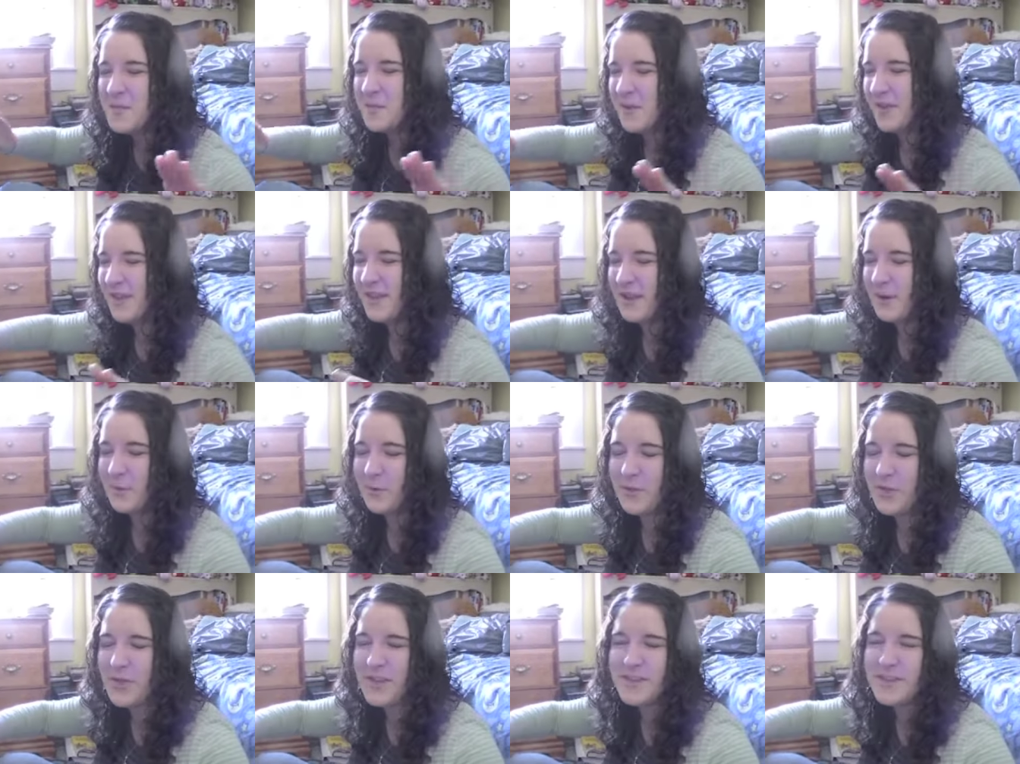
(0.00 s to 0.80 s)
But like
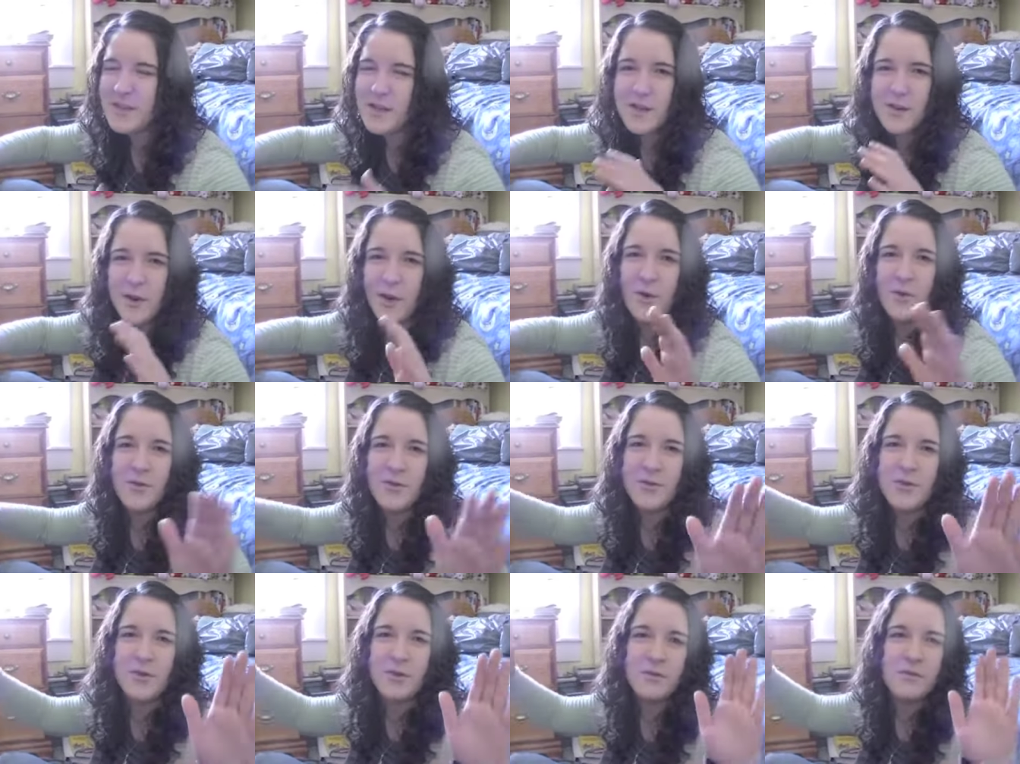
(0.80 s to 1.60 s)
with this, no,
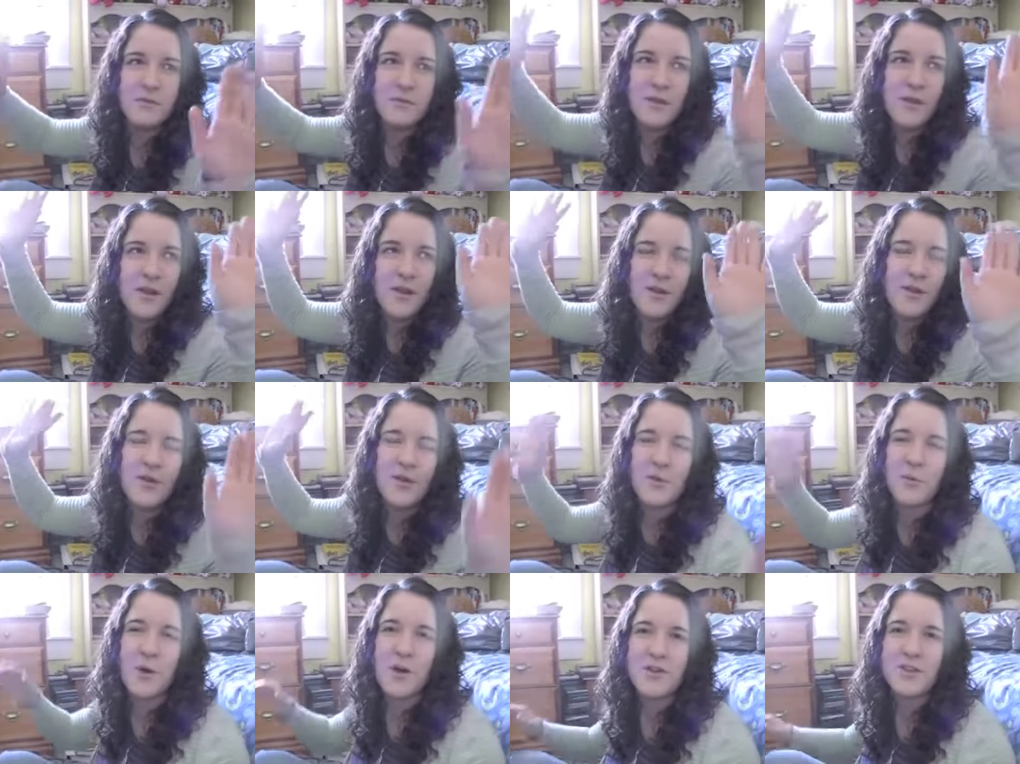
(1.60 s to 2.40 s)
you could
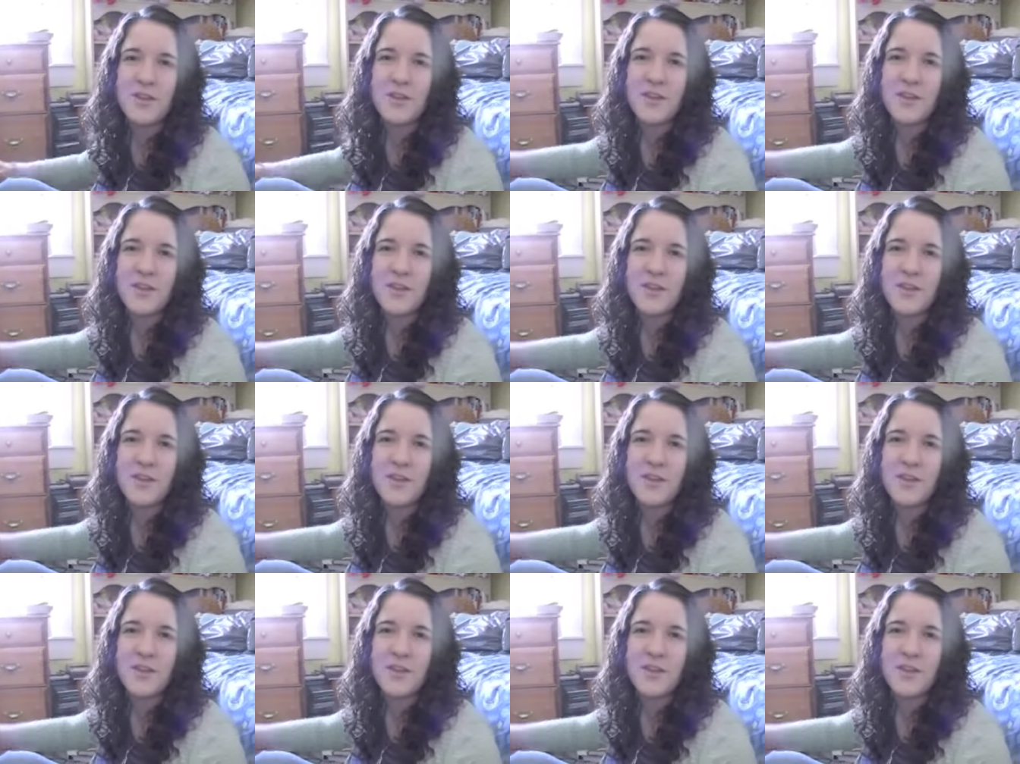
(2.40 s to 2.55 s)
watch